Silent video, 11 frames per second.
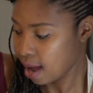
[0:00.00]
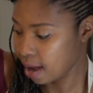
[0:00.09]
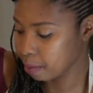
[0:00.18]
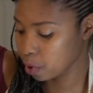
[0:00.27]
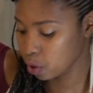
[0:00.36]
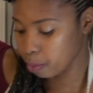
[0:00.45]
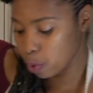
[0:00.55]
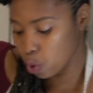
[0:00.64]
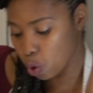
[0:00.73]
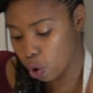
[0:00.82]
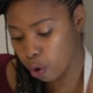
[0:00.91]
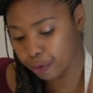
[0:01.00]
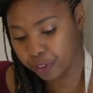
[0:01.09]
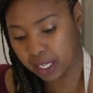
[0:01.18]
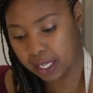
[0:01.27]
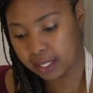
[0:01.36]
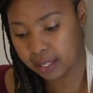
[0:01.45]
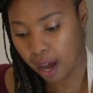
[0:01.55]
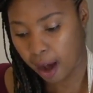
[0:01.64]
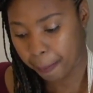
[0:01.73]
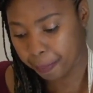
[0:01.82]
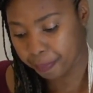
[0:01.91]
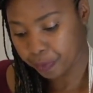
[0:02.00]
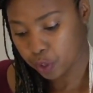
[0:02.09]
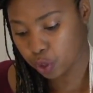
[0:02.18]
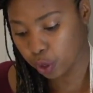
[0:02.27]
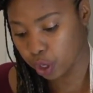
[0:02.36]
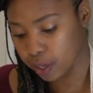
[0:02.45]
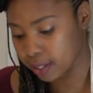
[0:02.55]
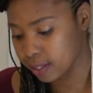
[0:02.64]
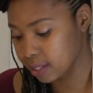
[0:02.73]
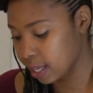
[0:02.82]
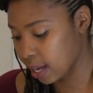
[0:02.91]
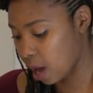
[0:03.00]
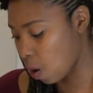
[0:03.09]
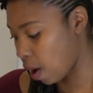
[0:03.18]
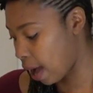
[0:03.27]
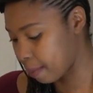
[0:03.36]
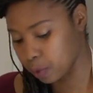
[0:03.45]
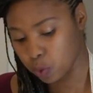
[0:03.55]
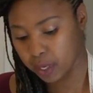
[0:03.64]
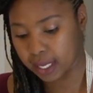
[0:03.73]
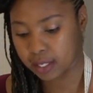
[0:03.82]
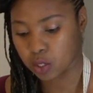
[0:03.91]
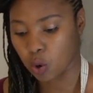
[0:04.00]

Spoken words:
I'm gonna move these up so you can see how I'm doing this.